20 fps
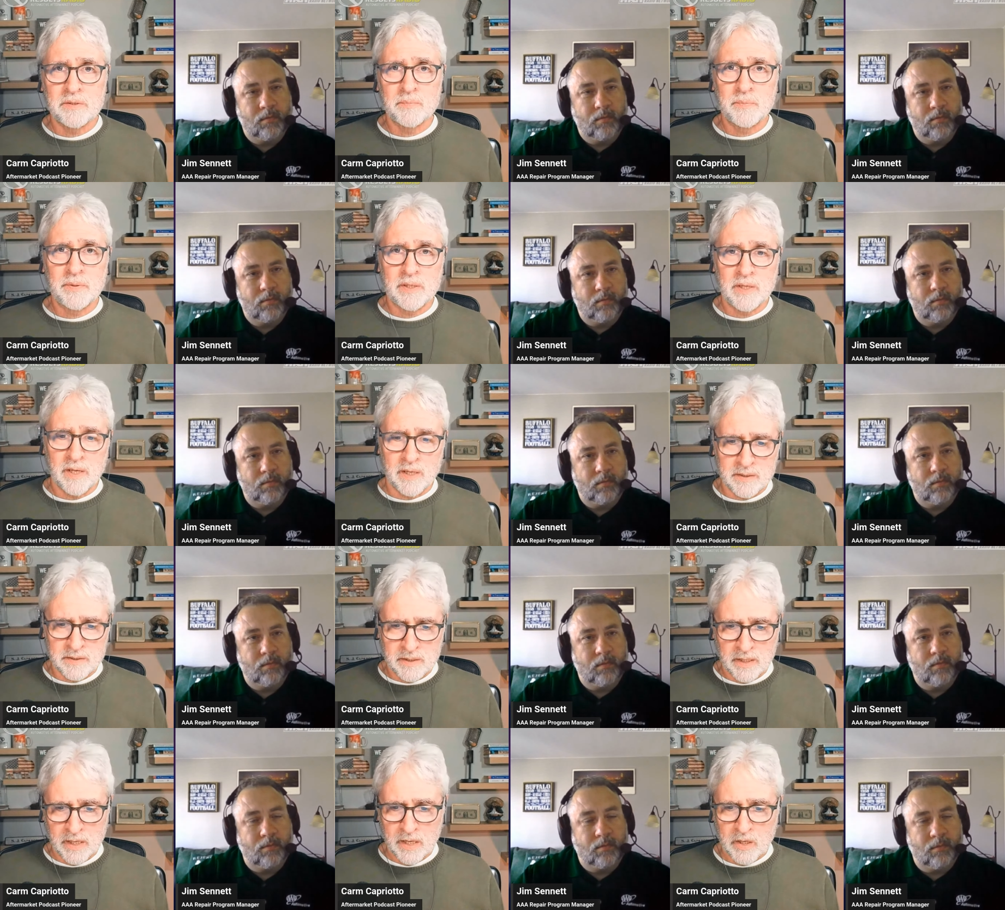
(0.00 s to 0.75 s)

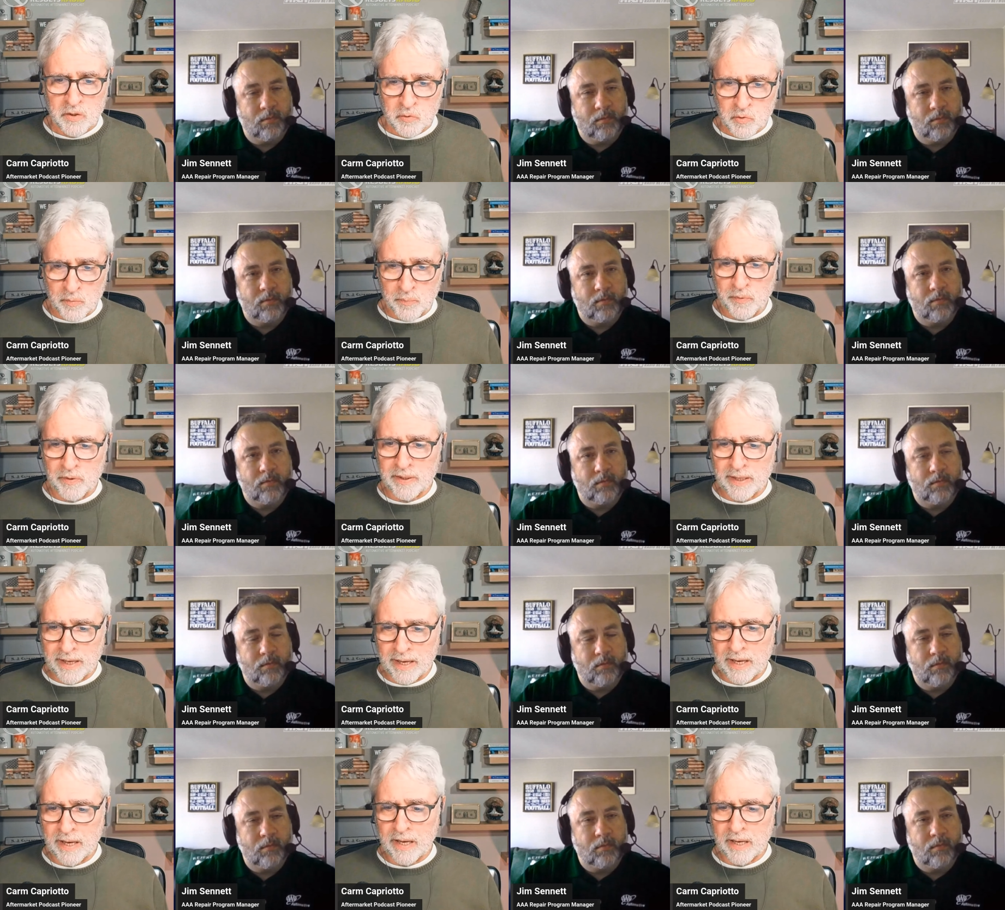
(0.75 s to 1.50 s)
Speaker 1: Because
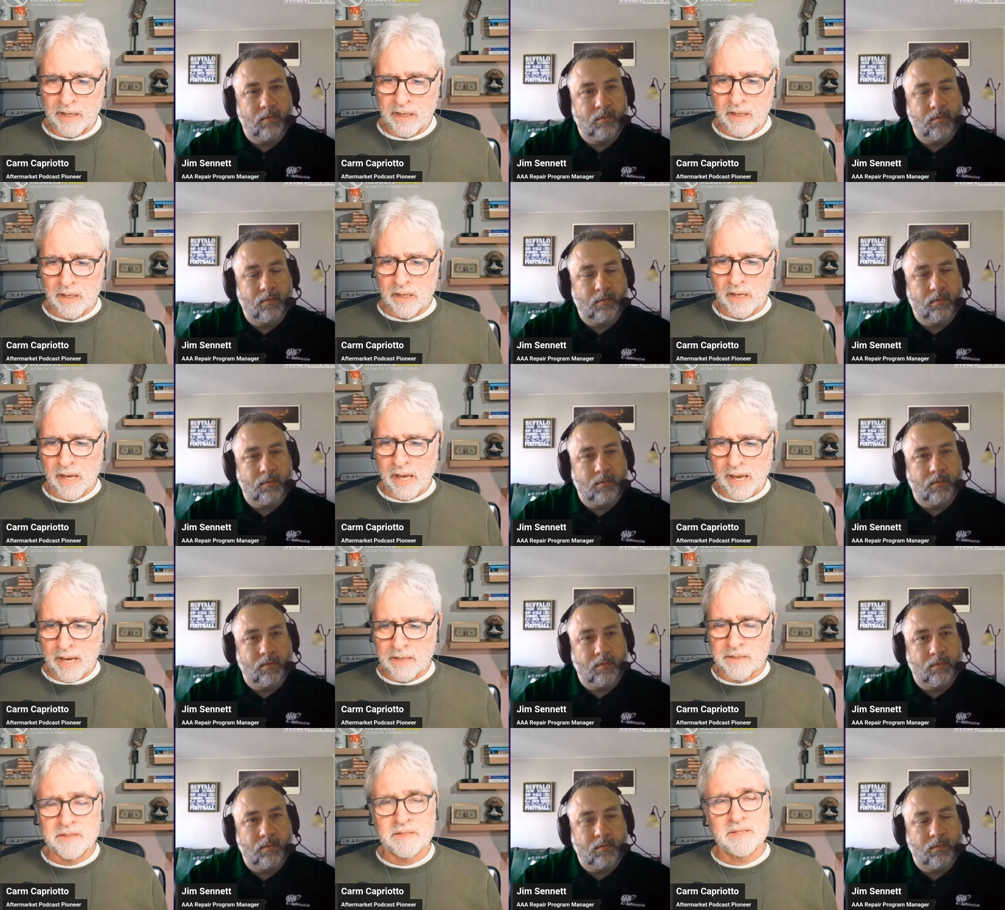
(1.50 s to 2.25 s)
AAA
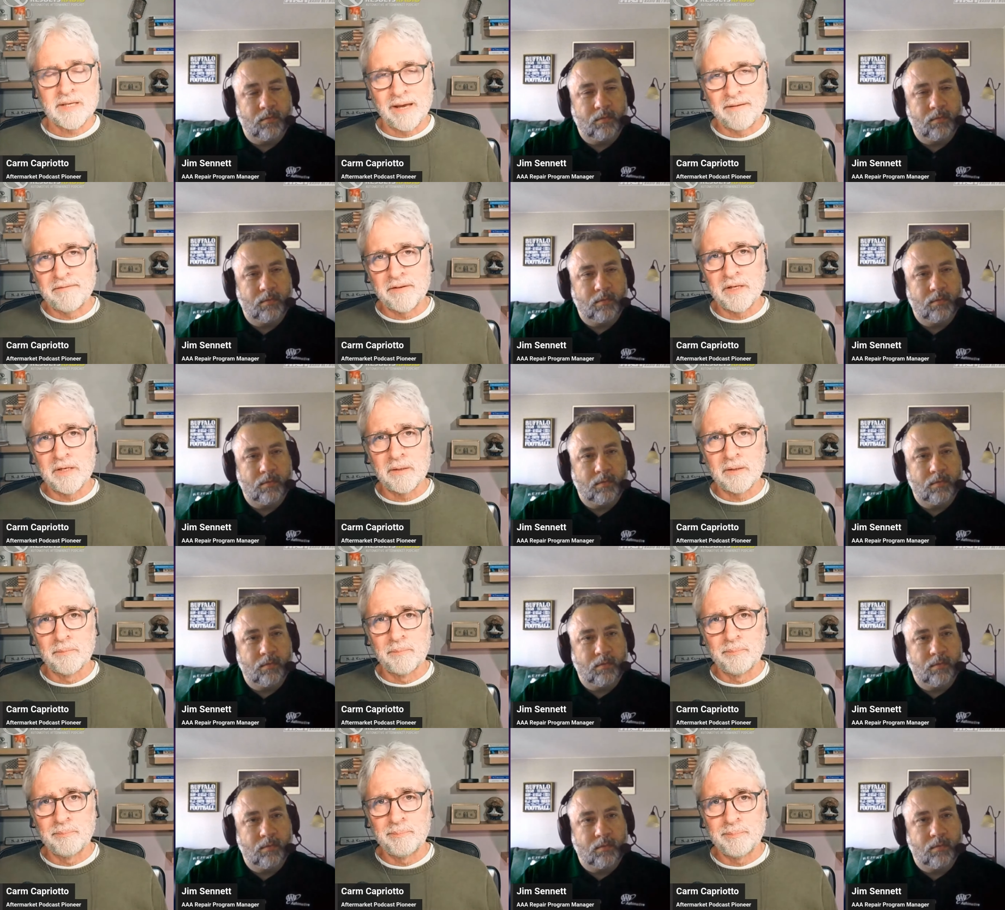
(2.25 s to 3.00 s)
has 7
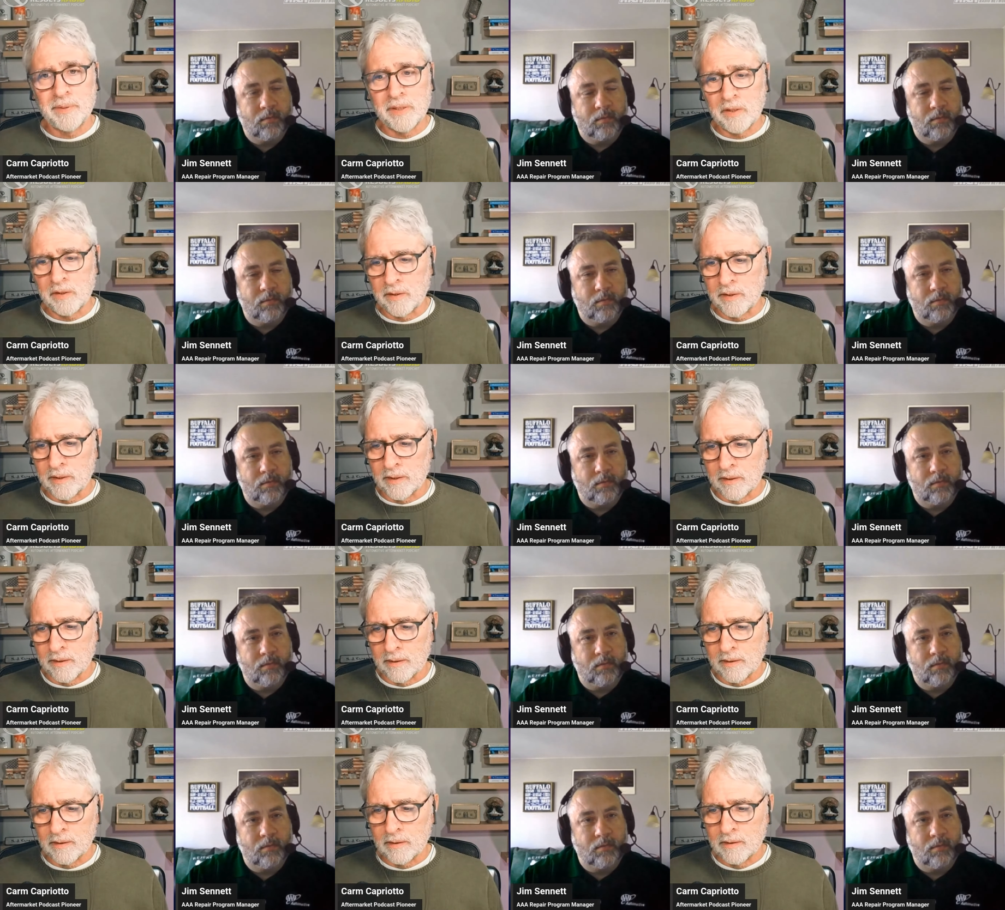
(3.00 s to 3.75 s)

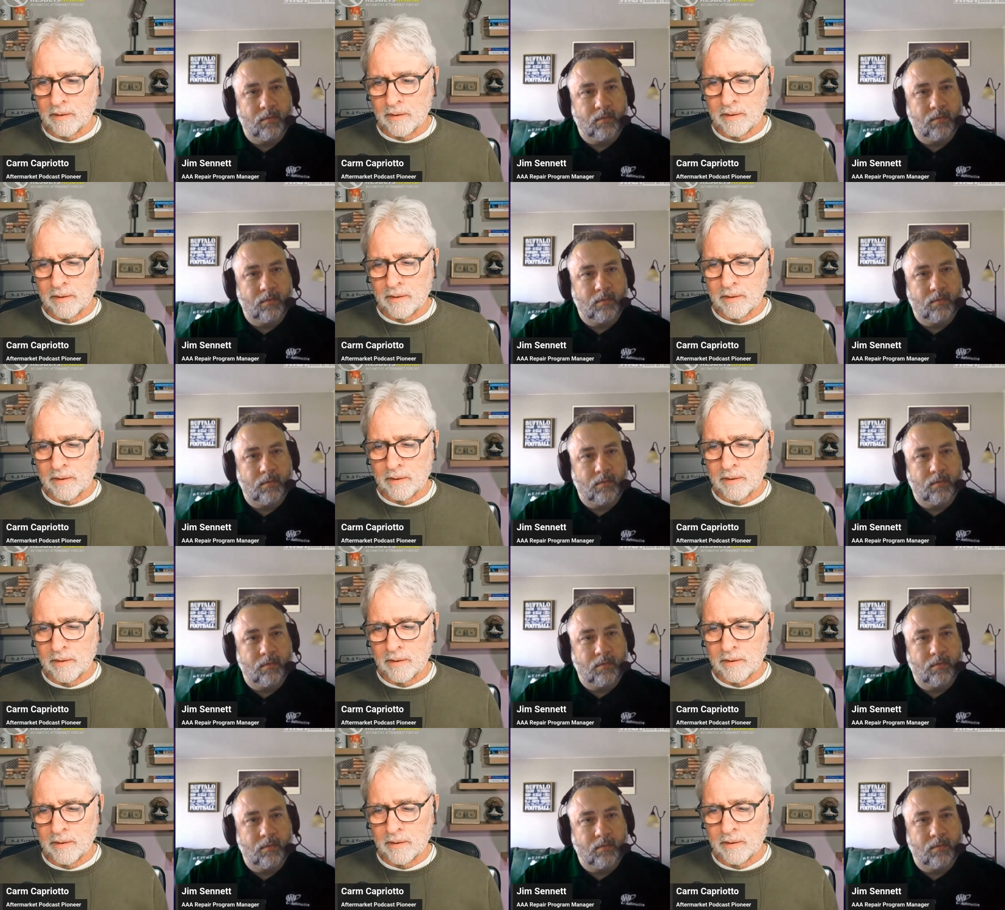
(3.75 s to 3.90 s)
million